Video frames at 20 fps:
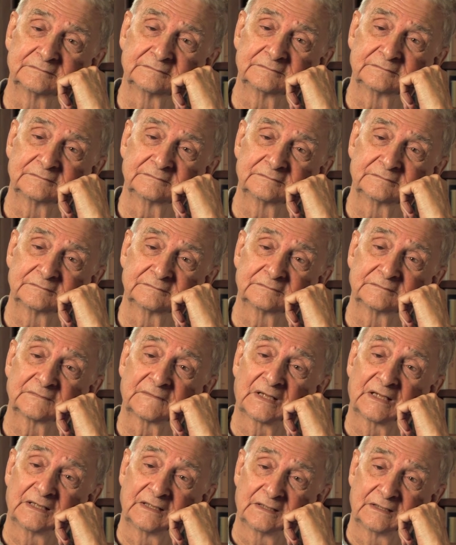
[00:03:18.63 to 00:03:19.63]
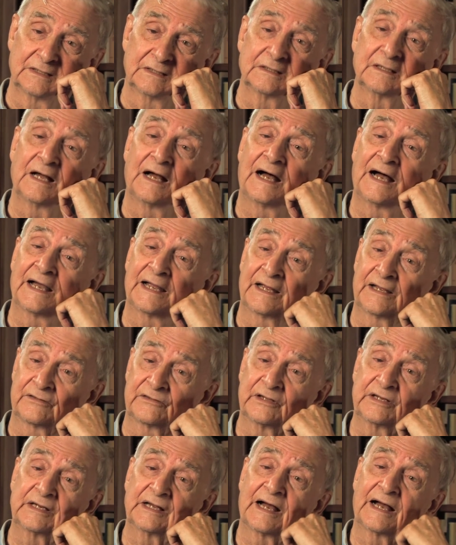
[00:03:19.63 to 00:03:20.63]
do that, and we have. We I had
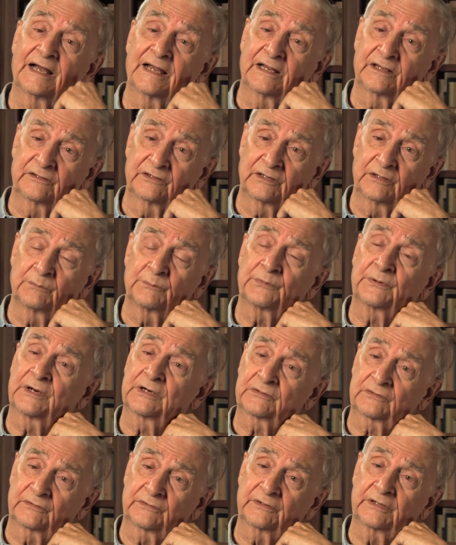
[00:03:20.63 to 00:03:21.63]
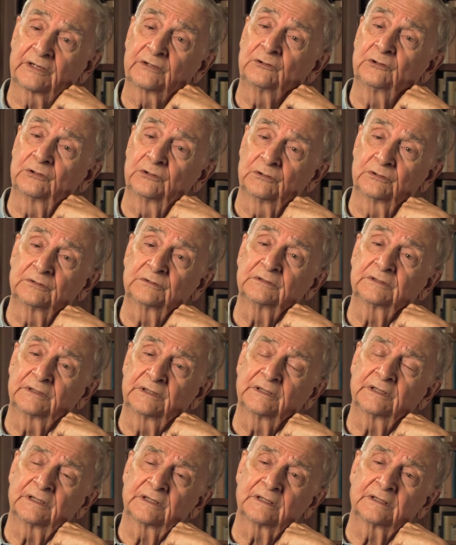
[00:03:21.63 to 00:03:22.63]
the I had the impression the they do.
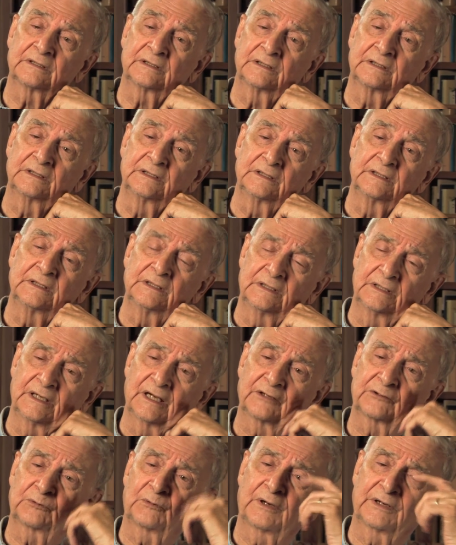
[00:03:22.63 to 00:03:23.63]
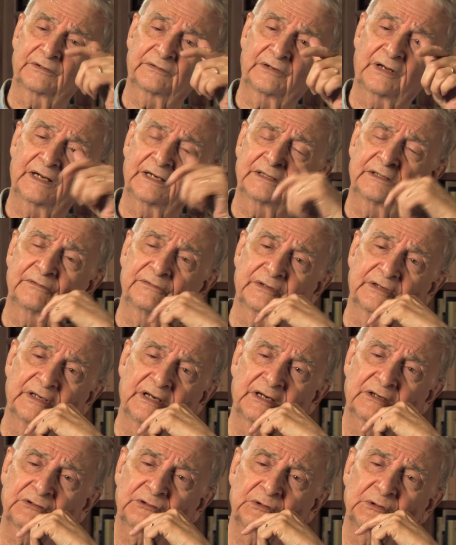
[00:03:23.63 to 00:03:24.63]
Yeah. yeah. That's why scientific
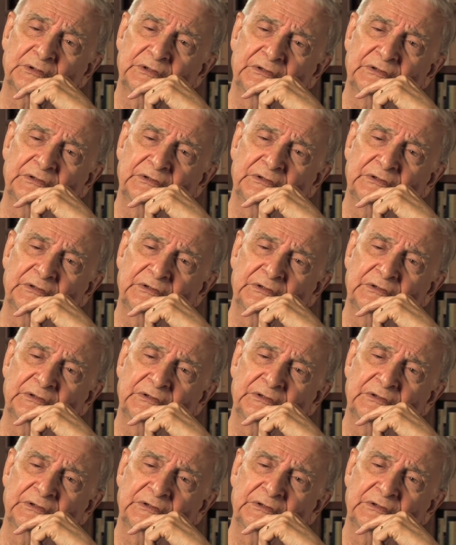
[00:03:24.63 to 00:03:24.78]
natural